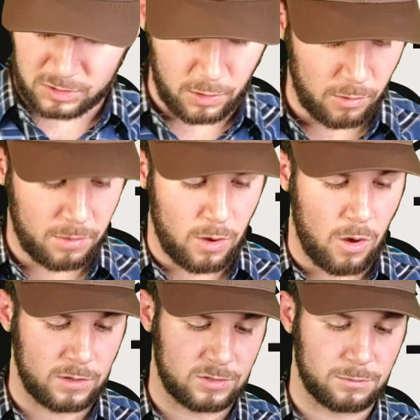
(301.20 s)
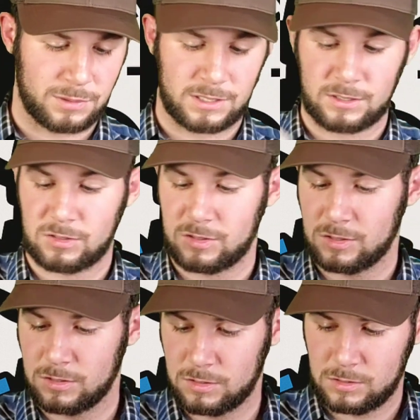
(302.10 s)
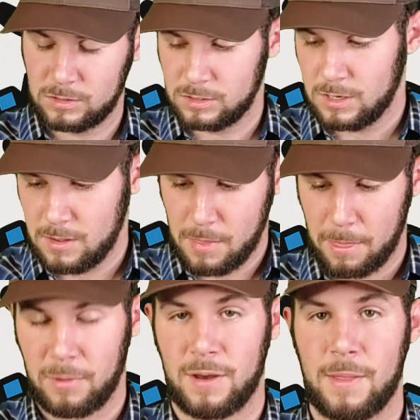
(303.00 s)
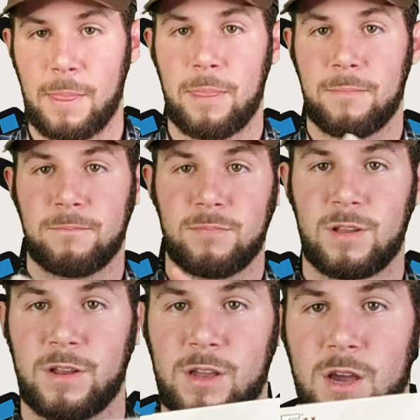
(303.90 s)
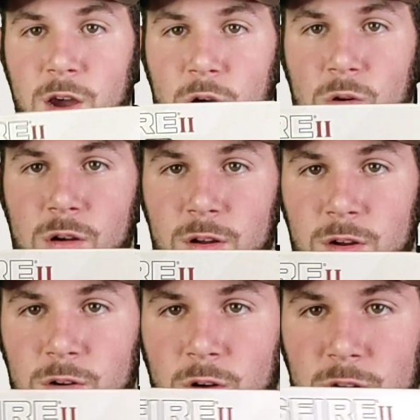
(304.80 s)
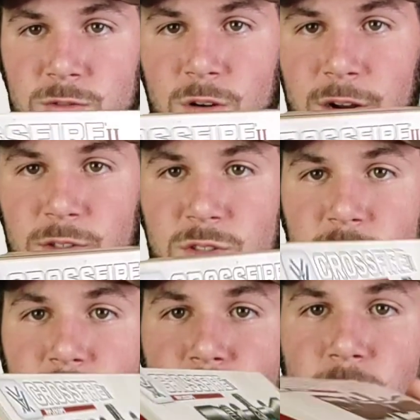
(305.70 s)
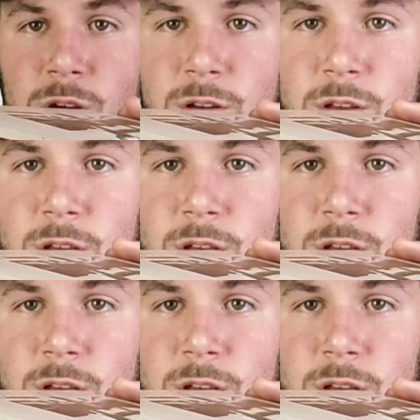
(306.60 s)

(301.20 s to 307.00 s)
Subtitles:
scope, awesome piece. But there you go, Crossfire 2.